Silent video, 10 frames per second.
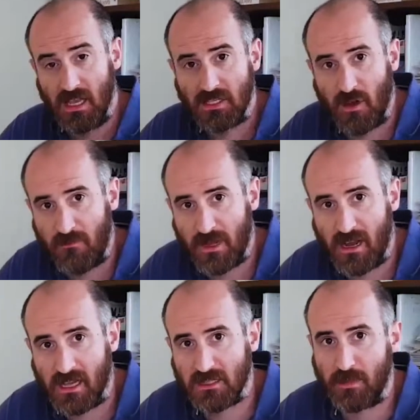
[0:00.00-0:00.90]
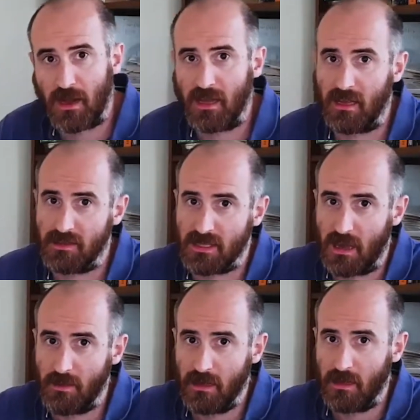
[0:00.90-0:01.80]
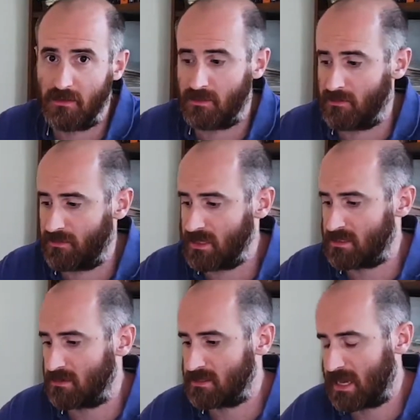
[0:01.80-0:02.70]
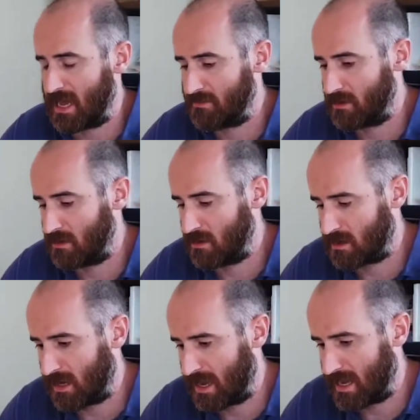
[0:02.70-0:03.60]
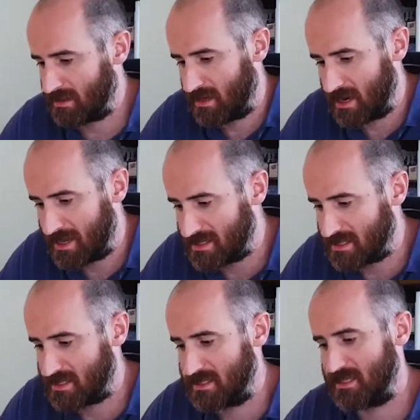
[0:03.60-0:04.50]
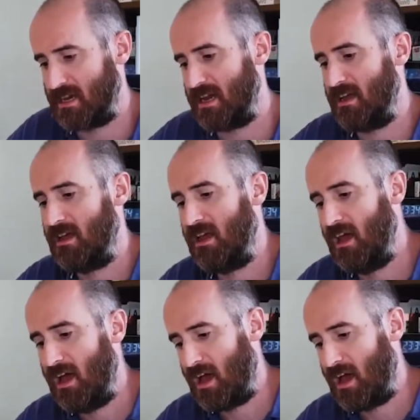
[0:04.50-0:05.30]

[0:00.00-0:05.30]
So I've been asked by Osama over at Visoul to have a look at the latest design.